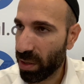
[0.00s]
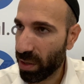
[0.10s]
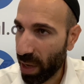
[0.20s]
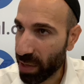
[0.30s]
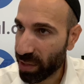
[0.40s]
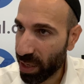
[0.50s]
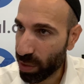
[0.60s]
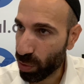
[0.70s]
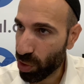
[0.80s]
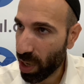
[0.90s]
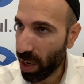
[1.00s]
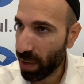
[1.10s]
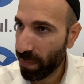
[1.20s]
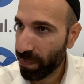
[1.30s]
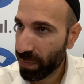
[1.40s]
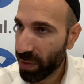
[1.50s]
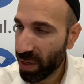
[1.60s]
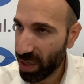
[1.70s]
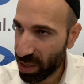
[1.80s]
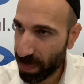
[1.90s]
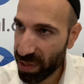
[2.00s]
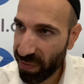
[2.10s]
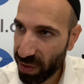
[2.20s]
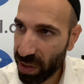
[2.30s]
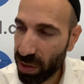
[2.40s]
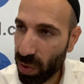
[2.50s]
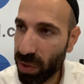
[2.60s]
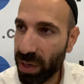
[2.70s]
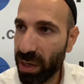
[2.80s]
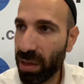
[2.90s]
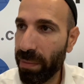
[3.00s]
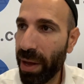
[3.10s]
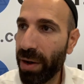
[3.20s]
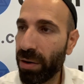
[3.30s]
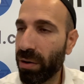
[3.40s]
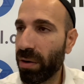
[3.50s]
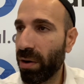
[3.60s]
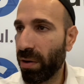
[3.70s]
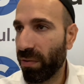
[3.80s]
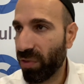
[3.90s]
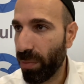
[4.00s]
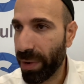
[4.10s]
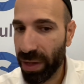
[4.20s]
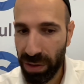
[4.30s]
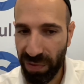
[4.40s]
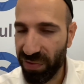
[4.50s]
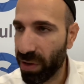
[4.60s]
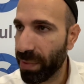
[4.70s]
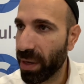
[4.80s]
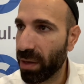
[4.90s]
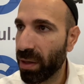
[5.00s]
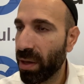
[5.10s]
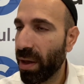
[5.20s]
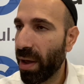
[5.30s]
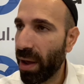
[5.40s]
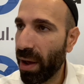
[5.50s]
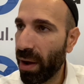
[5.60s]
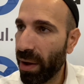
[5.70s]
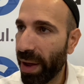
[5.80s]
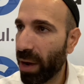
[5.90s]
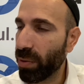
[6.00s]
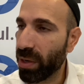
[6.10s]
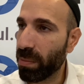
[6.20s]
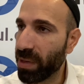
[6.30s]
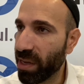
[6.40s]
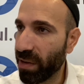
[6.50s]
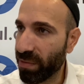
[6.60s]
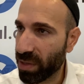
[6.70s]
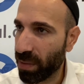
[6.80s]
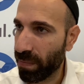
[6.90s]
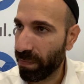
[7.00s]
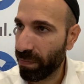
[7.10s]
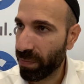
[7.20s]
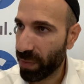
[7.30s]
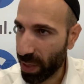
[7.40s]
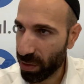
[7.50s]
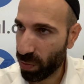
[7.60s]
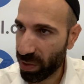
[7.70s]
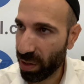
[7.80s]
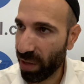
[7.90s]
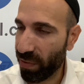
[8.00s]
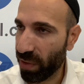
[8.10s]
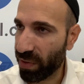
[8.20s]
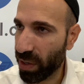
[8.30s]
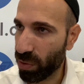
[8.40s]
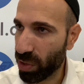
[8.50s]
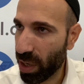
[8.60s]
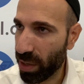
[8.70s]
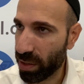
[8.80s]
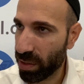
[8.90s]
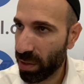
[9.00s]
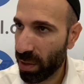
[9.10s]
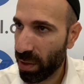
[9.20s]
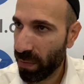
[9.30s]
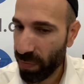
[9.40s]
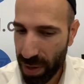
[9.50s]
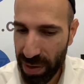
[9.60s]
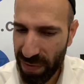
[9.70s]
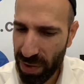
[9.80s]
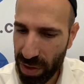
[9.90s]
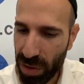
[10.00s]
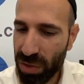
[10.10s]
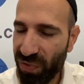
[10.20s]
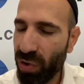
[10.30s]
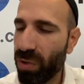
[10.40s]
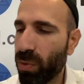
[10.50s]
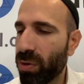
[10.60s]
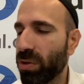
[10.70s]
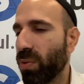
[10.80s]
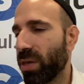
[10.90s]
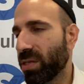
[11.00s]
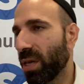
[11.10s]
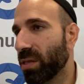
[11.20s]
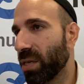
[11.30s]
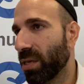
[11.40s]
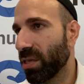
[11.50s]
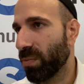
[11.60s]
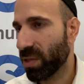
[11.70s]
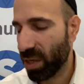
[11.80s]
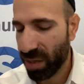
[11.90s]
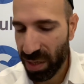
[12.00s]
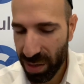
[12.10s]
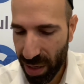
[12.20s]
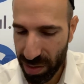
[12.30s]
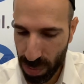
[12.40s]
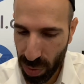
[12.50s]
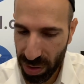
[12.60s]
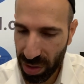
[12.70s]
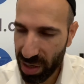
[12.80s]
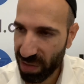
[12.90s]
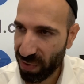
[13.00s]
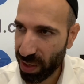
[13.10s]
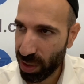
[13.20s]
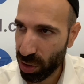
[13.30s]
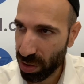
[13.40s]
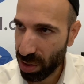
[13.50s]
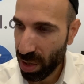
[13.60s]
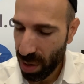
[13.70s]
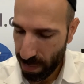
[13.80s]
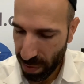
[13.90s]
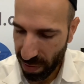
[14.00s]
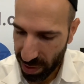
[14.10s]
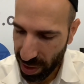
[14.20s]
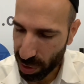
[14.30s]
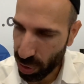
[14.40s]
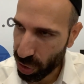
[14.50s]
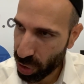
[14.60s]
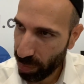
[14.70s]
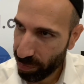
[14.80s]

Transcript: Kedusha, it's specifically talking in the matter of the male to female, how he behaves. That's what the level of Kedusha is. Mm-hmm. And even it goes furthermore into what a Sadiq is. But Sadiq has more classifications. But a Kadosh,